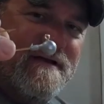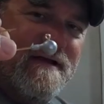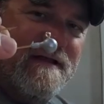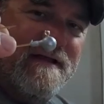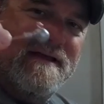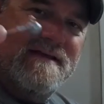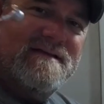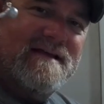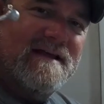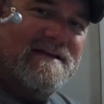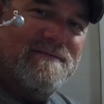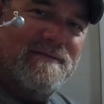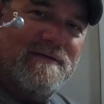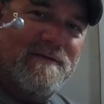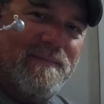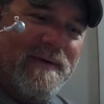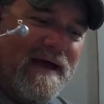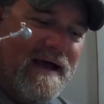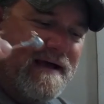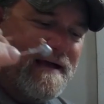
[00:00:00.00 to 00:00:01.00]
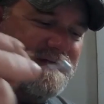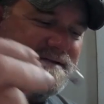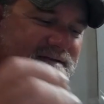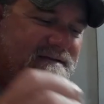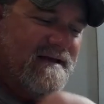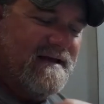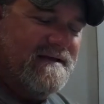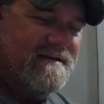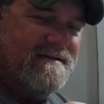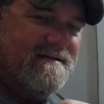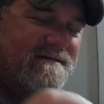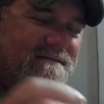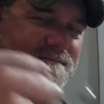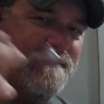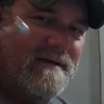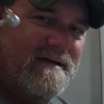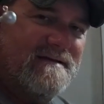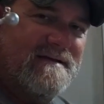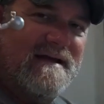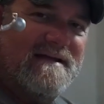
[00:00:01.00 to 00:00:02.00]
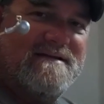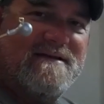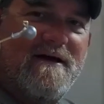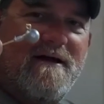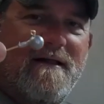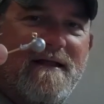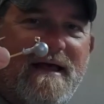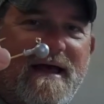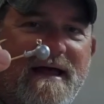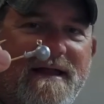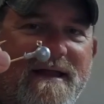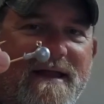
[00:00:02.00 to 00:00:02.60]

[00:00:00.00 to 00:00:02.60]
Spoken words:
At least that's what the package says. Because that's all I